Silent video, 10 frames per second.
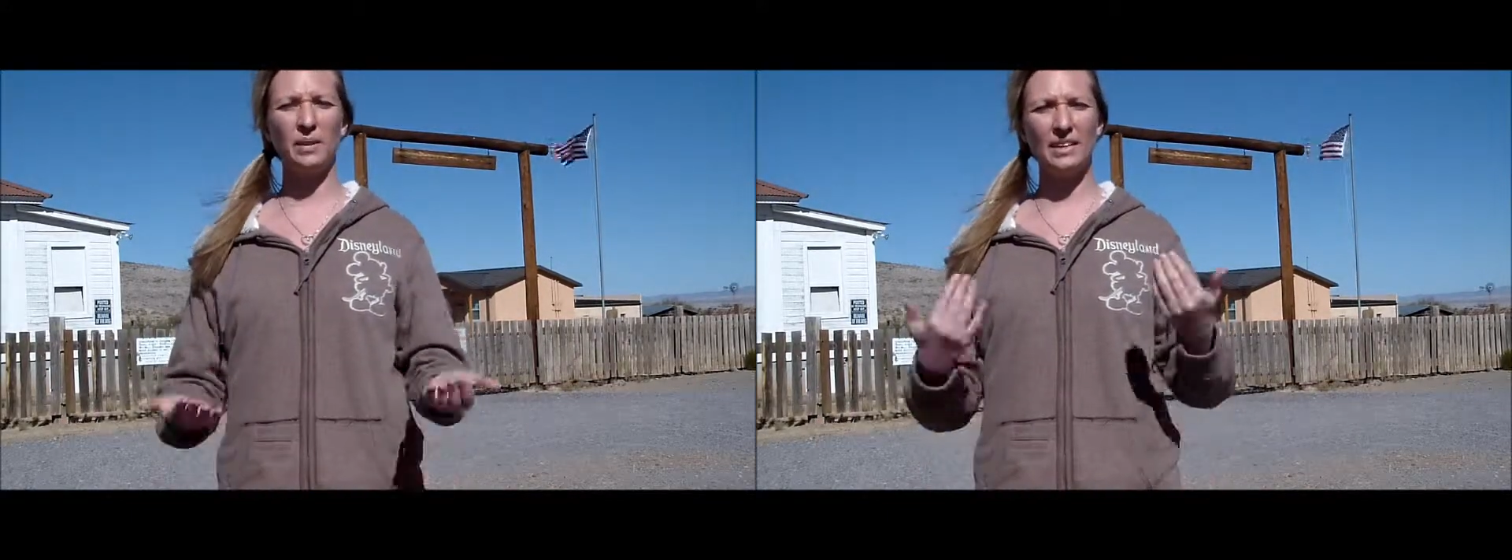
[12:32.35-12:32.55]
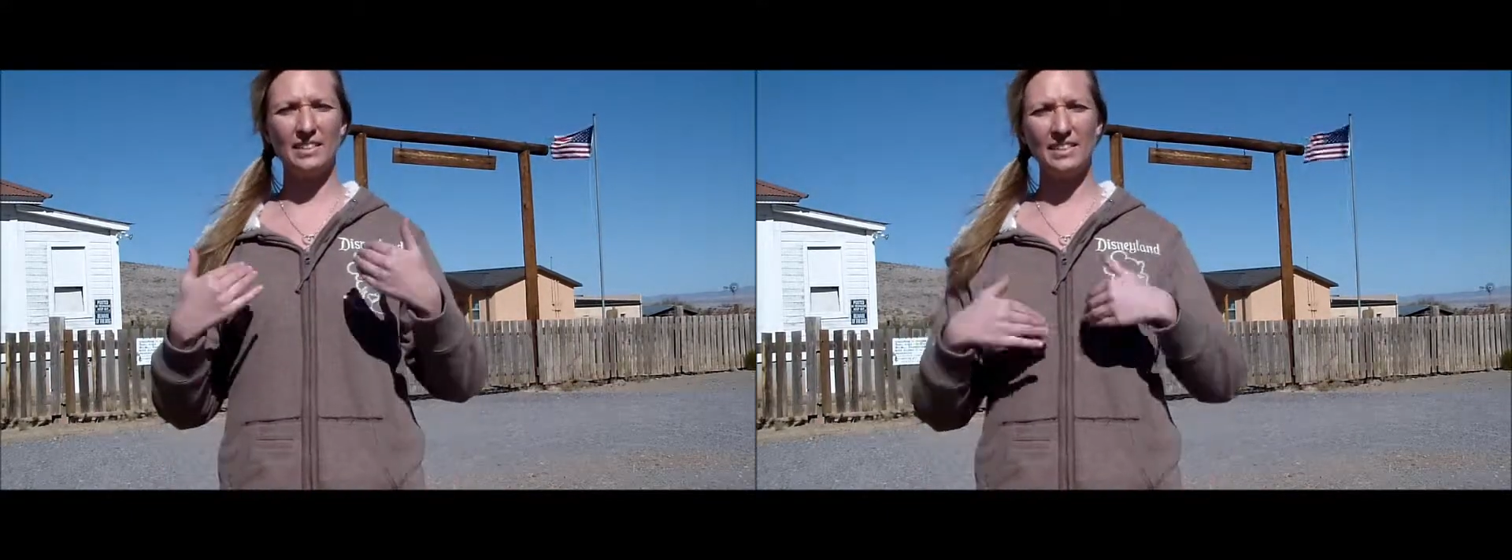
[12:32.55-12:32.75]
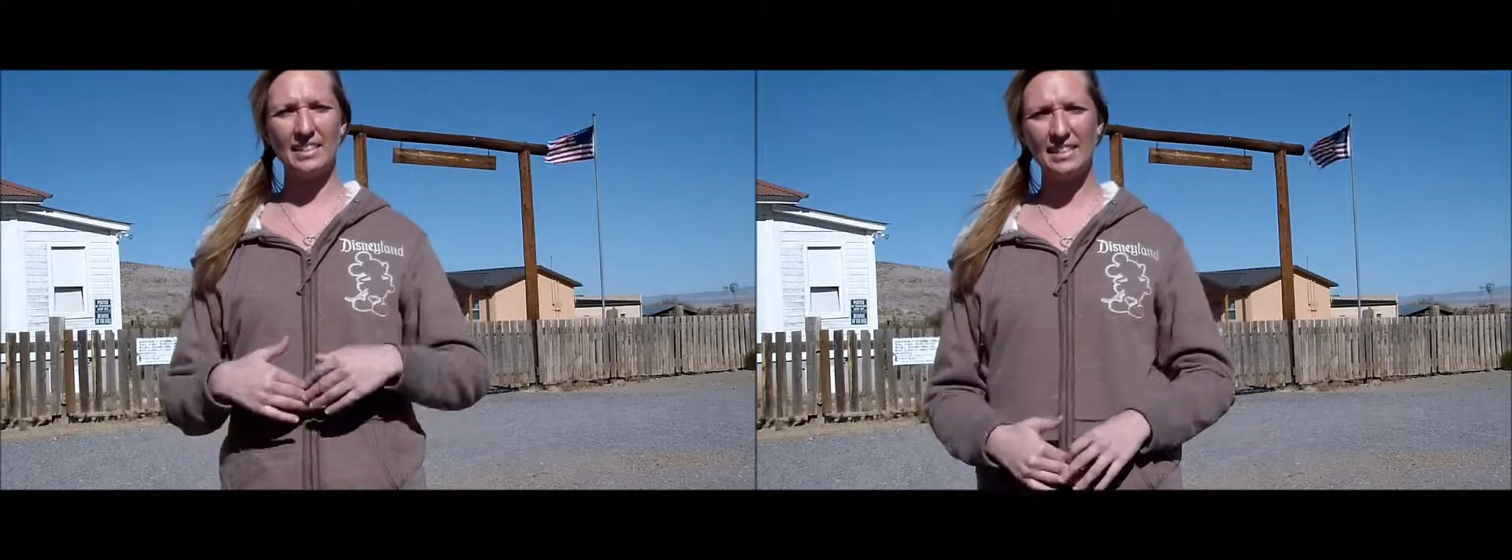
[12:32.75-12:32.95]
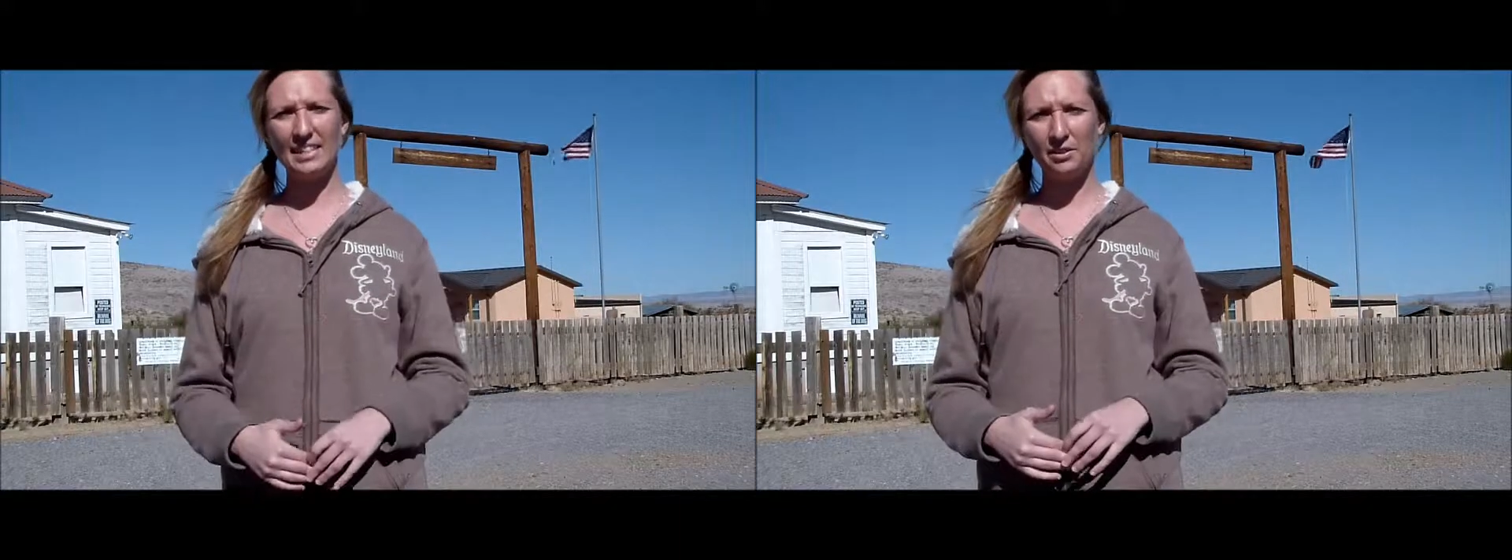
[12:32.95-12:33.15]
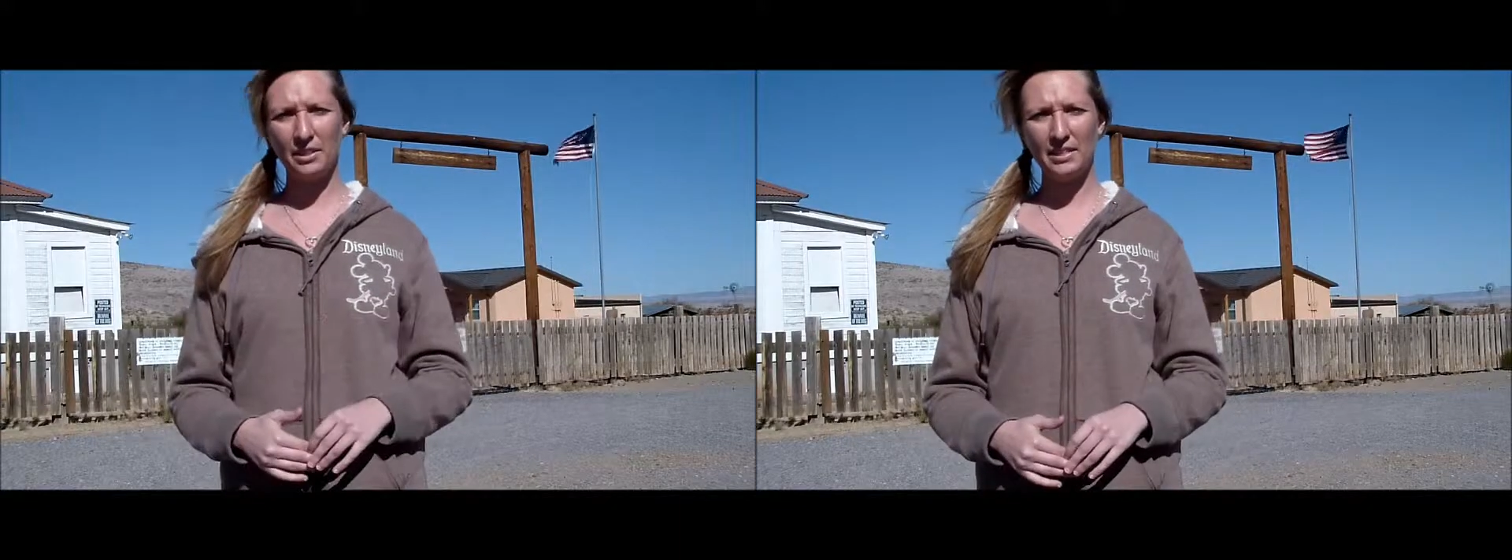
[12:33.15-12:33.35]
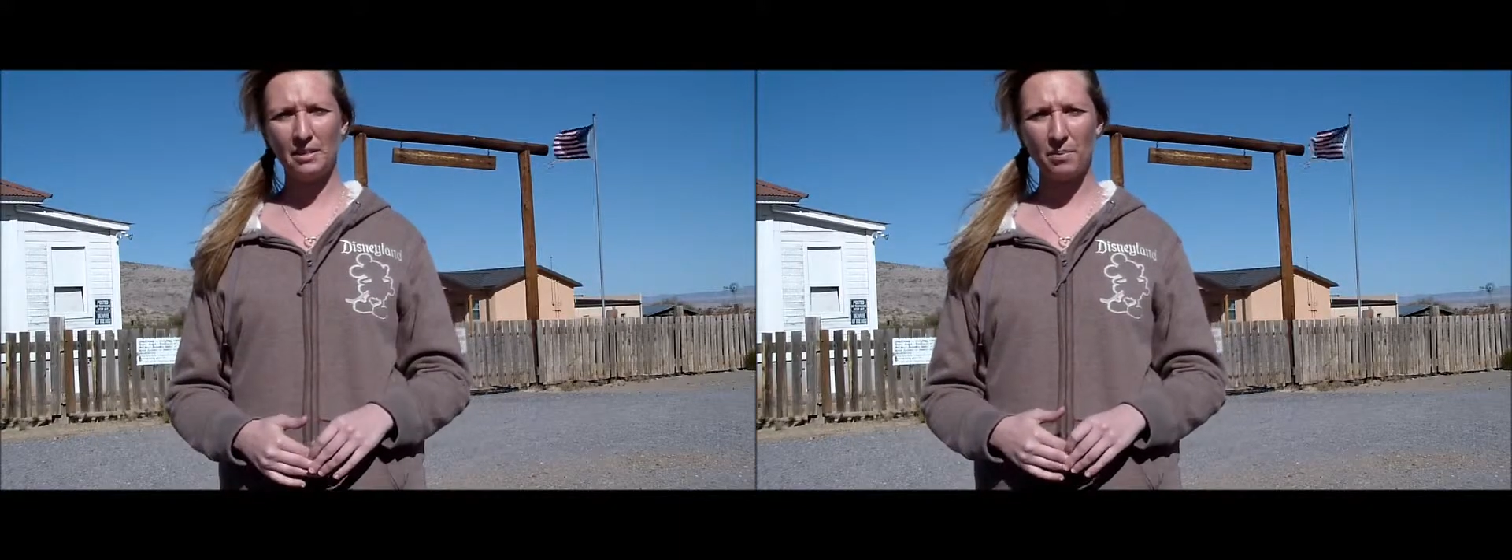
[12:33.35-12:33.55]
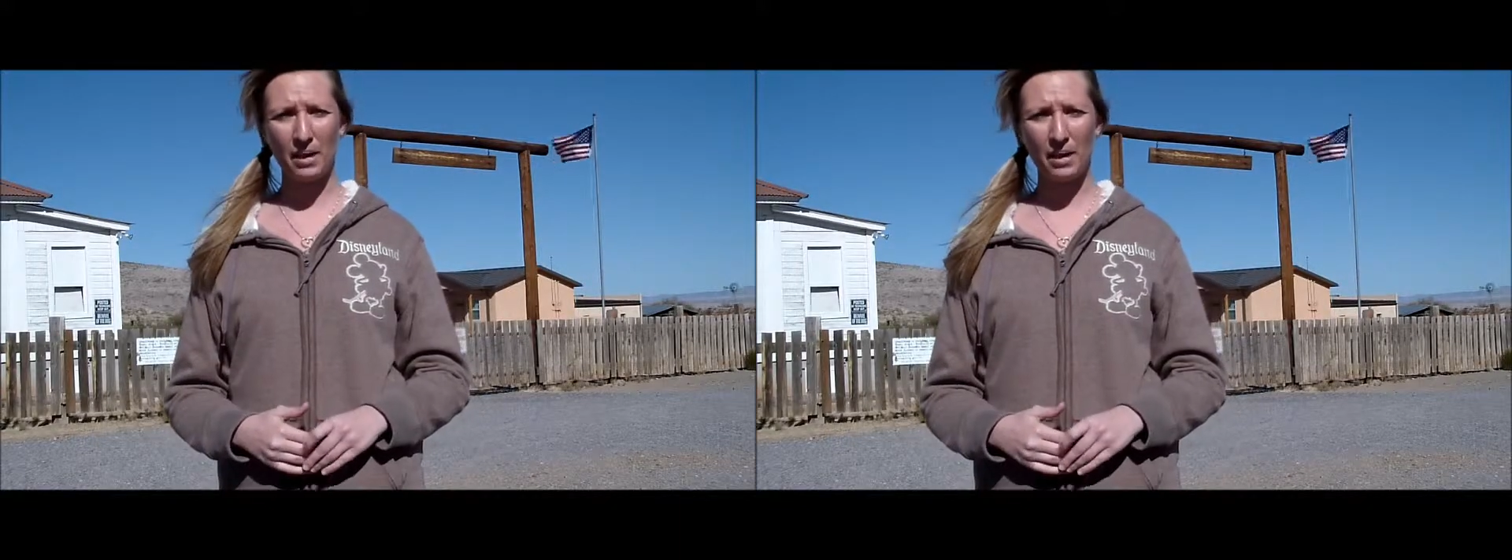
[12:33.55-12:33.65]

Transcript: begins to decrease in